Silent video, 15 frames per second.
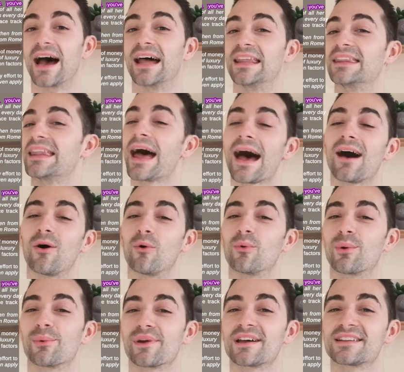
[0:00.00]
And
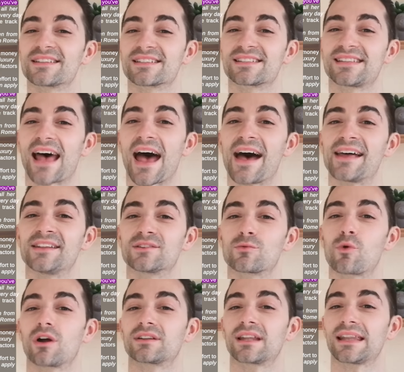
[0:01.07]
now we understand
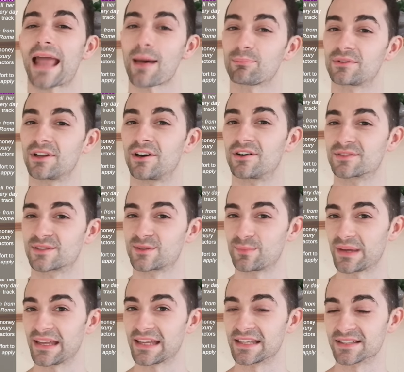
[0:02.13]
what lap
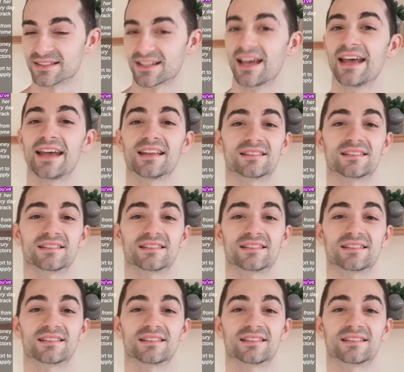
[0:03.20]
dance means.